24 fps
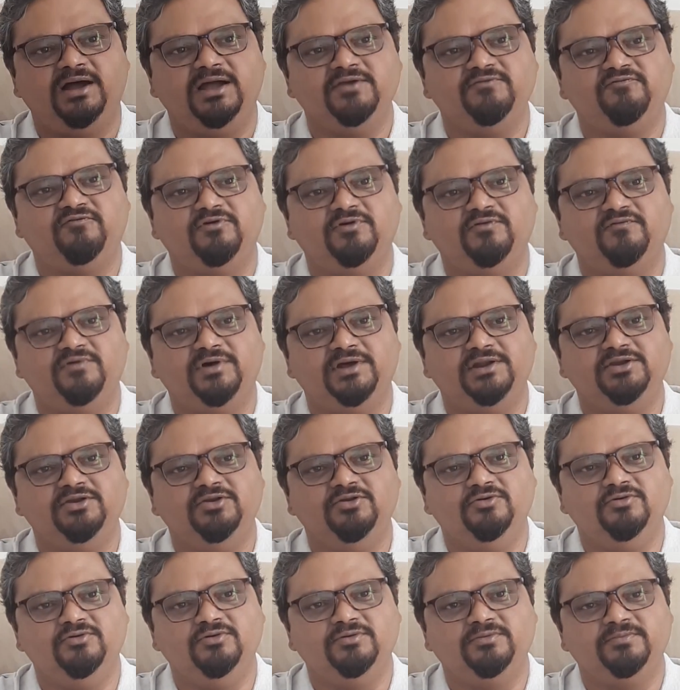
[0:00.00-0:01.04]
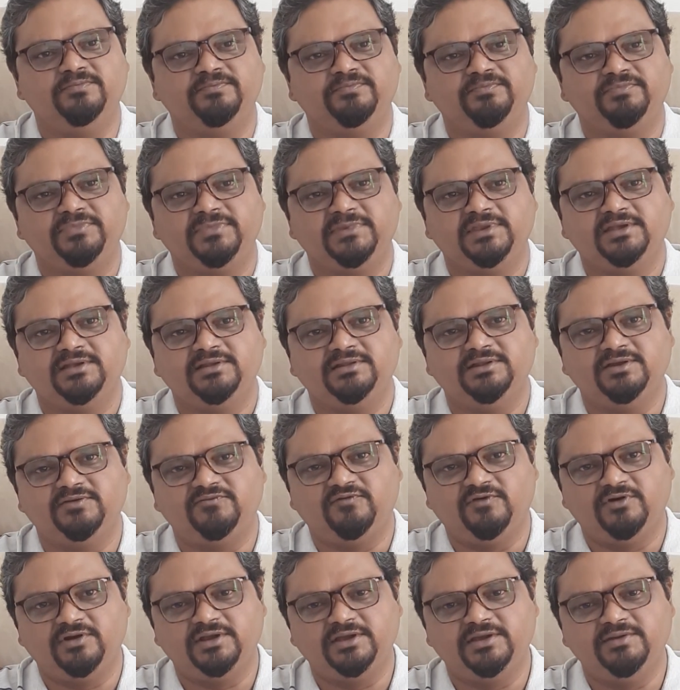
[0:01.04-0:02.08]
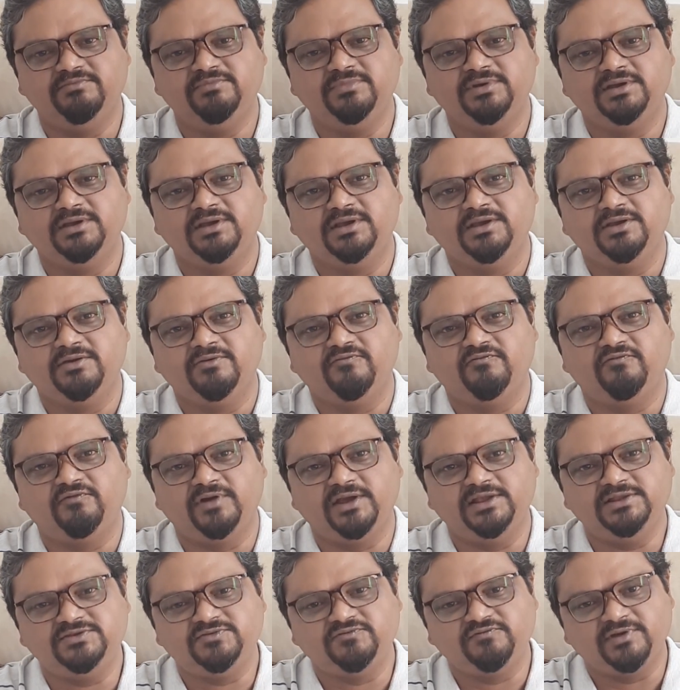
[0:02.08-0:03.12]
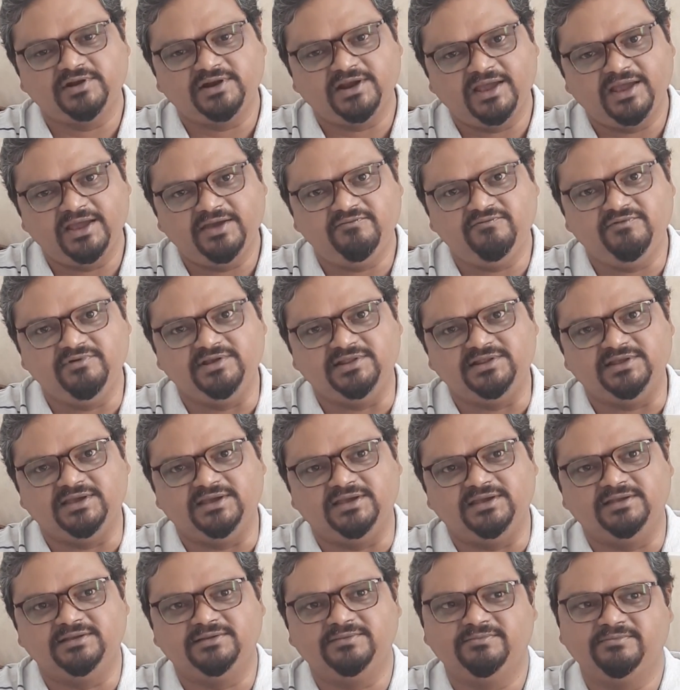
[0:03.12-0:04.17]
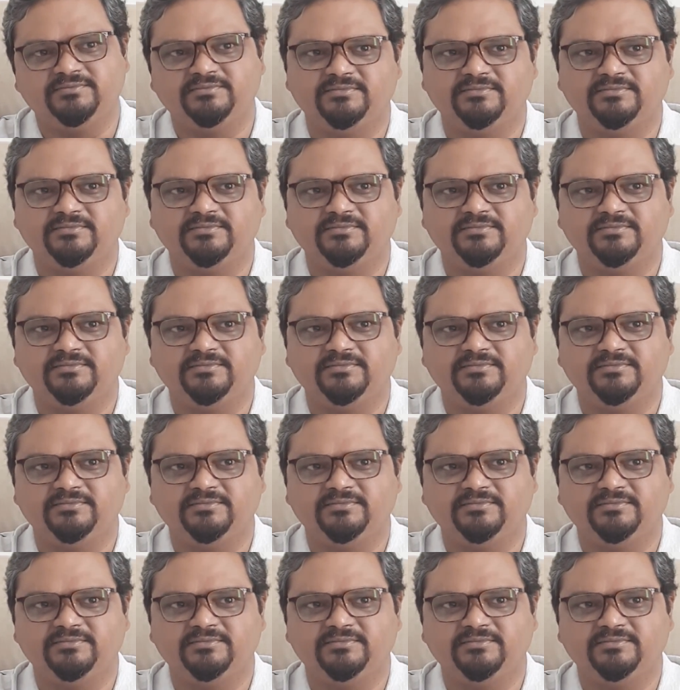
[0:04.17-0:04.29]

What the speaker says: I, for one, know that for him, friends were everything.